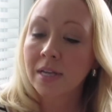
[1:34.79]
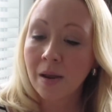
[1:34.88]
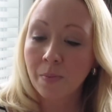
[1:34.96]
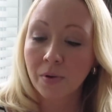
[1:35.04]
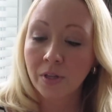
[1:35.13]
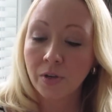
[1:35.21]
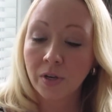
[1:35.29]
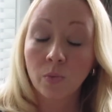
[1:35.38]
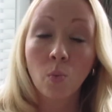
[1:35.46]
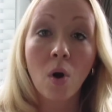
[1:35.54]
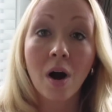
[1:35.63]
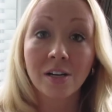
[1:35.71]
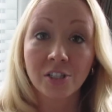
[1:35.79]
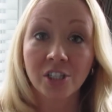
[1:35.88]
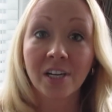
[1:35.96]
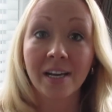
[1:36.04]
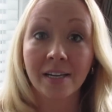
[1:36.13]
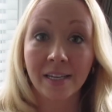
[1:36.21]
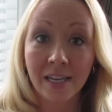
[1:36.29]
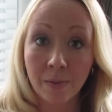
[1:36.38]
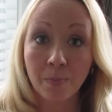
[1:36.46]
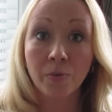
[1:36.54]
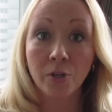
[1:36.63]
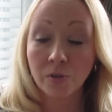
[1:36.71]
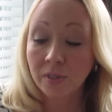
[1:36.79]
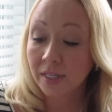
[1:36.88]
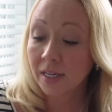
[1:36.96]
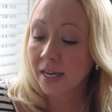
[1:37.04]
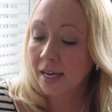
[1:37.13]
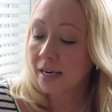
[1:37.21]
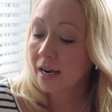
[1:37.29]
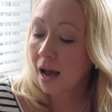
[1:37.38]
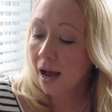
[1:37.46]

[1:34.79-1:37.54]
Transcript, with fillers: diaper that you can wash and keep using again.